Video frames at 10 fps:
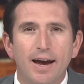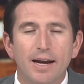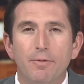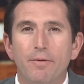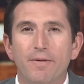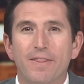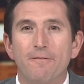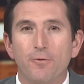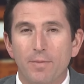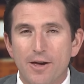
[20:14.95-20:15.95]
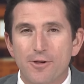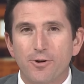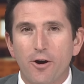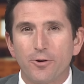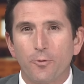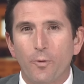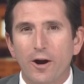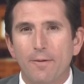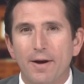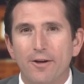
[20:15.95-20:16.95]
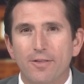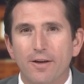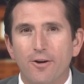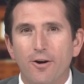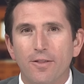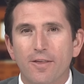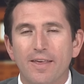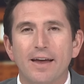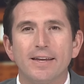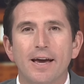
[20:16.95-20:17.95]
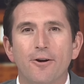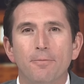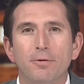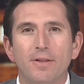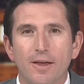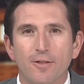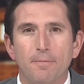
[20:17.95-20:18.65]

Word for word: Anyone with information on her whereabouts can call the San Diego Police